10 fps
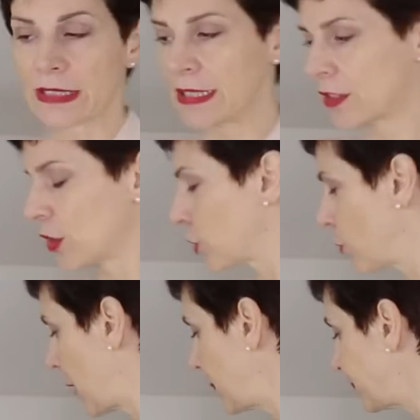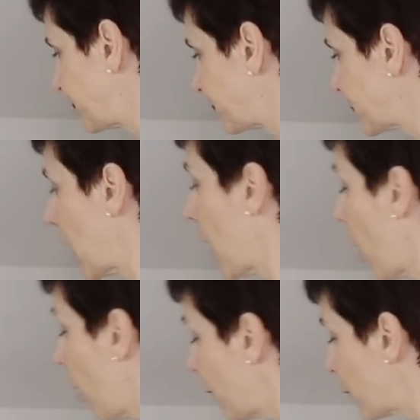in such a way.
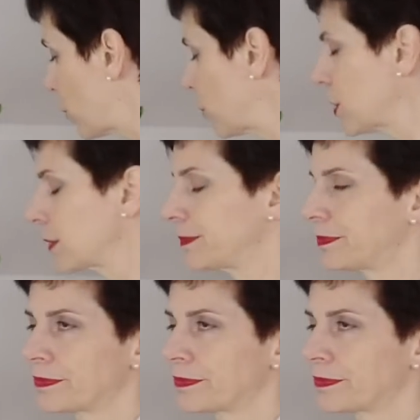Of course,